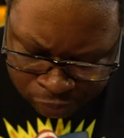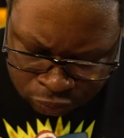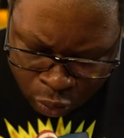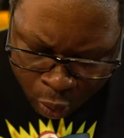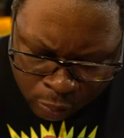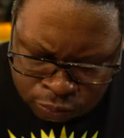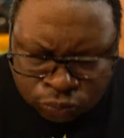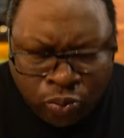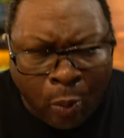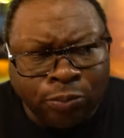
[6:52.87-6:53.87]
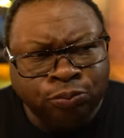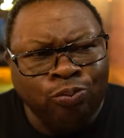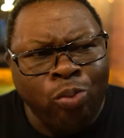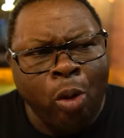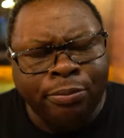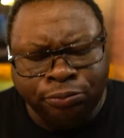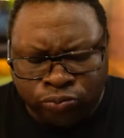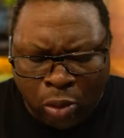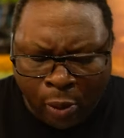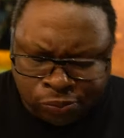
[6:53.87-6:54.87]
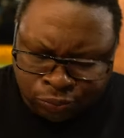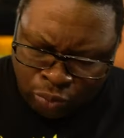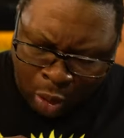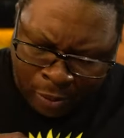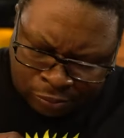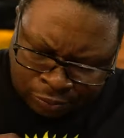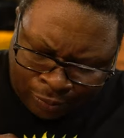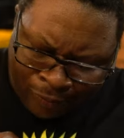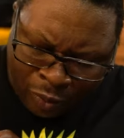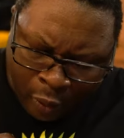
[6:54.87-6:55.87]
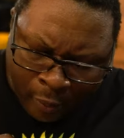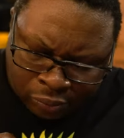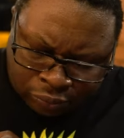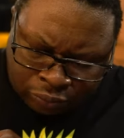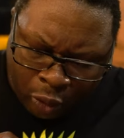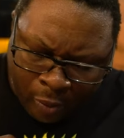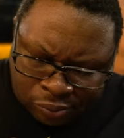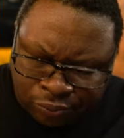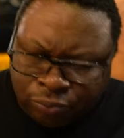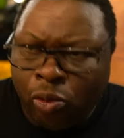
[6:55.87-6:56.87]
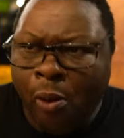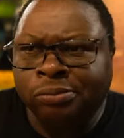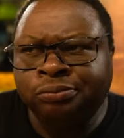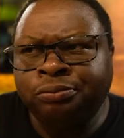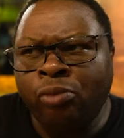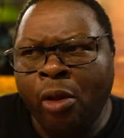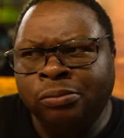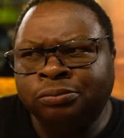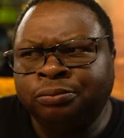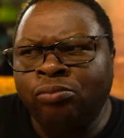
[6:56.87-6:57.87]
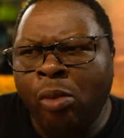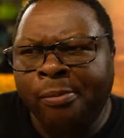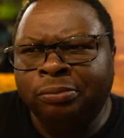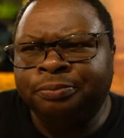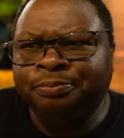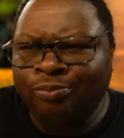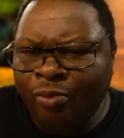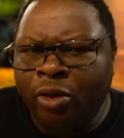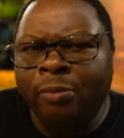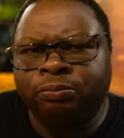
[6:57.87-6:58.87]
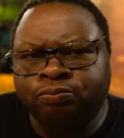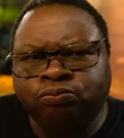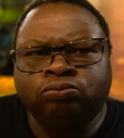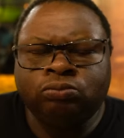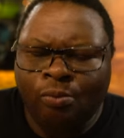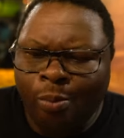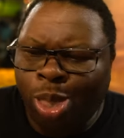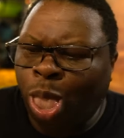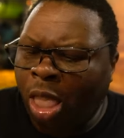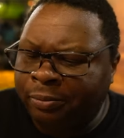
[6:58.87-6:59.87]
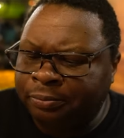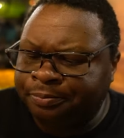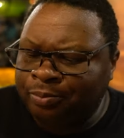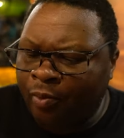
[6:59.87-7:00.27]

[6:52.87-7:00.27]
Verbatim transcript: the willingness to like bend rules to make something new and unique, and that flavor was like a punch in the face. I was definitely